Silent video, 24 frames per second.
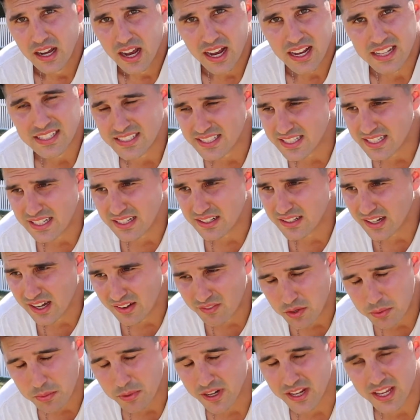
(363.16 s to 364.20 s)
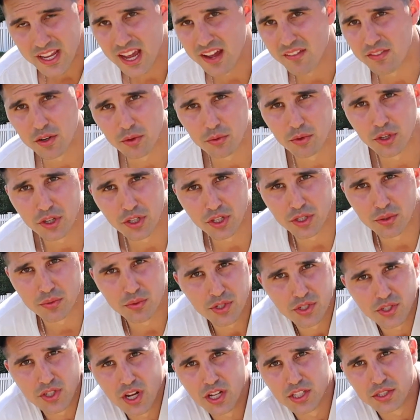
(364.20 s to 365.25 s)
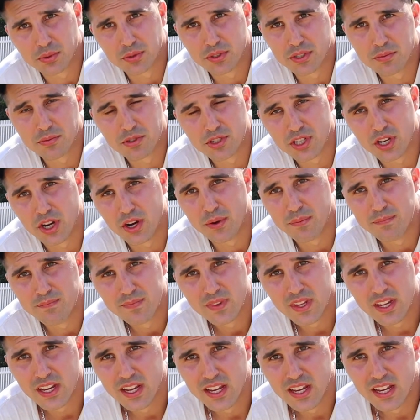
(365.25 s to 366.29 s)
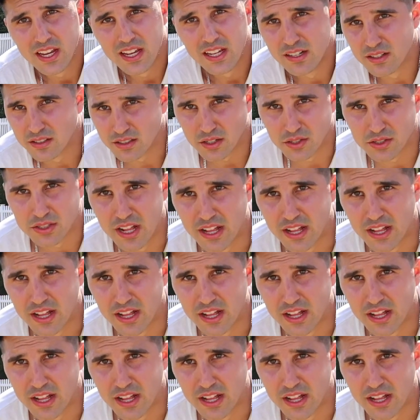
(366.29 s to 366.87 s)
I see everybody having really good results with them, so here goes